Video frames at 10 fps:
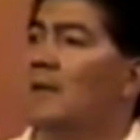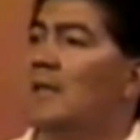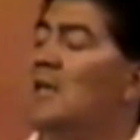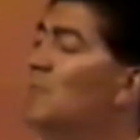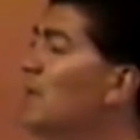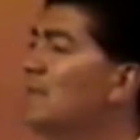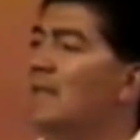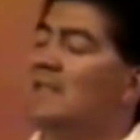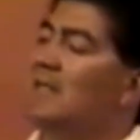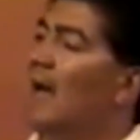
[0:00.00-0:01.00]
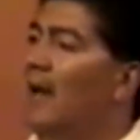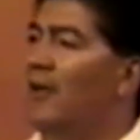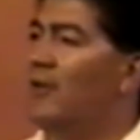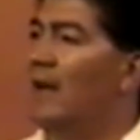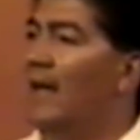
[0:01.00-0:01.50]
He must get
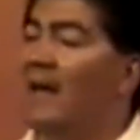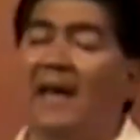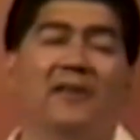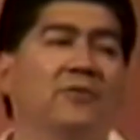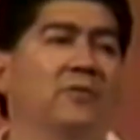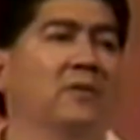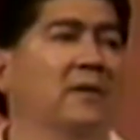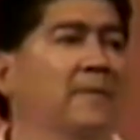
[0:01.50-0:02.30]
tired like I do.